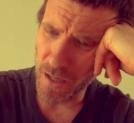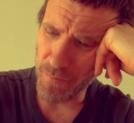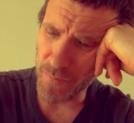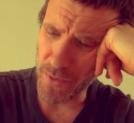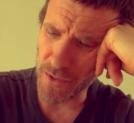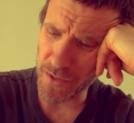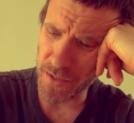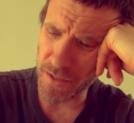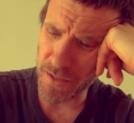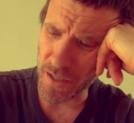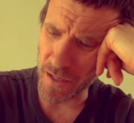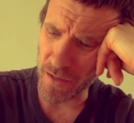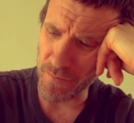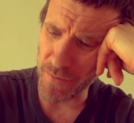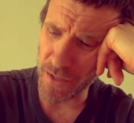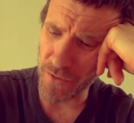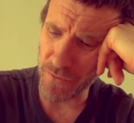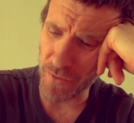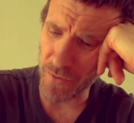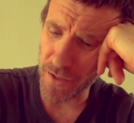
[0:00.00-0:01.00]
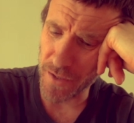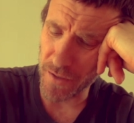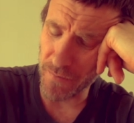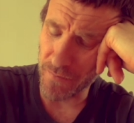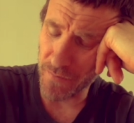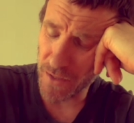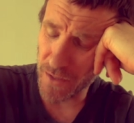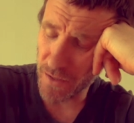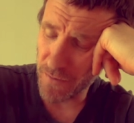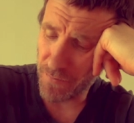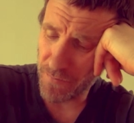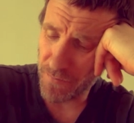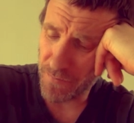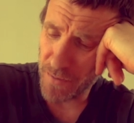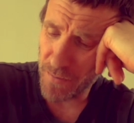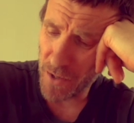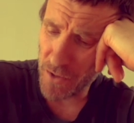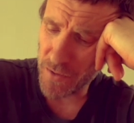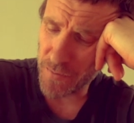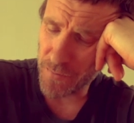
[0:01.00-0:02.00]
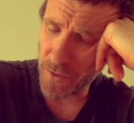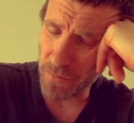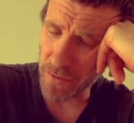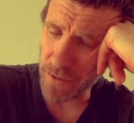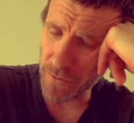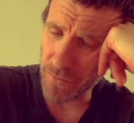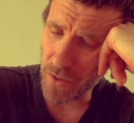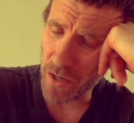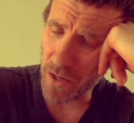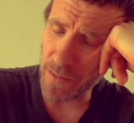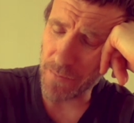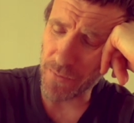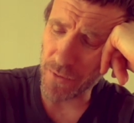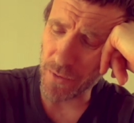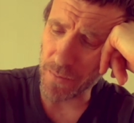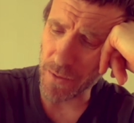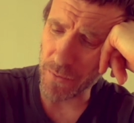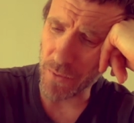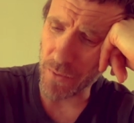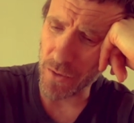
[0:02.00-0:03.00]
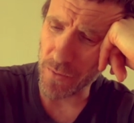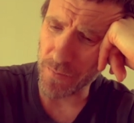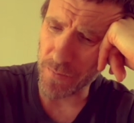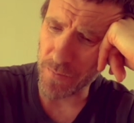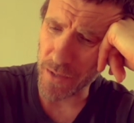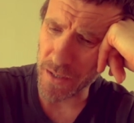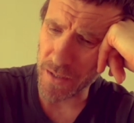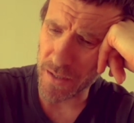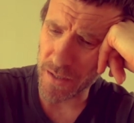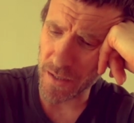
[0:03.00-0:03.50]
But you're most probably right. It probably won't be.